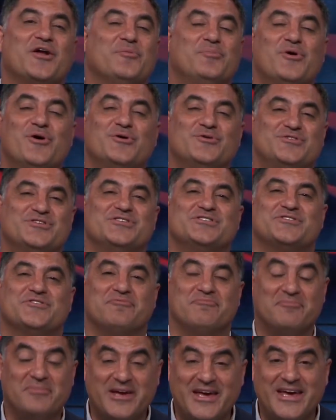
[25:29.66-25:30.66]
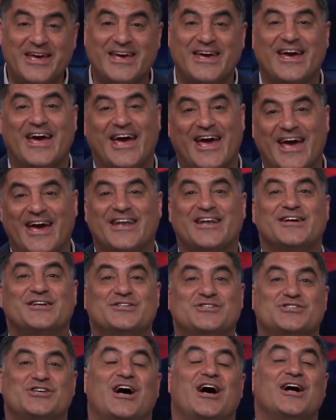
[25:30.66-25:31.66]
emojis of me,
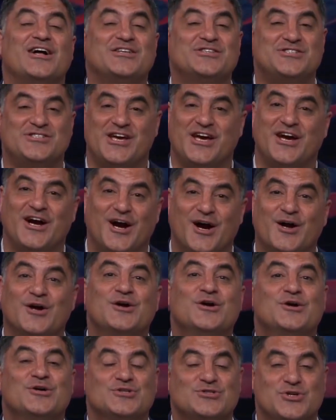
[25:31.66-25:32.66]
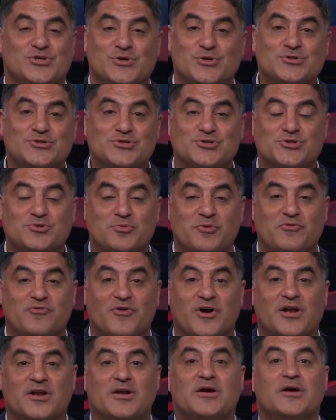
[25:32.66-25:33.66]
Ana, John, JR. So those are super
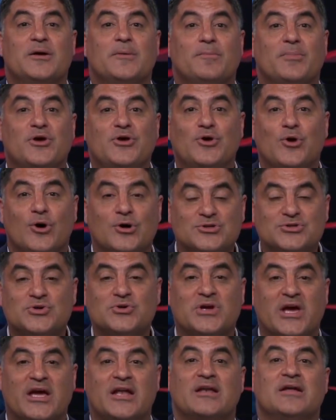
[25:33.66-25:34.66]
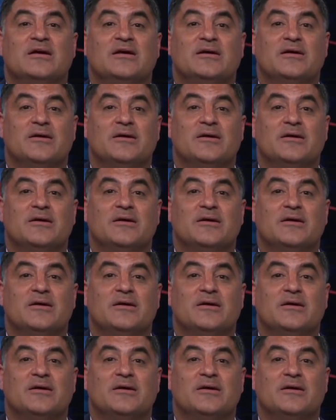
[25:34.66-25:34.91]
fun. But you also get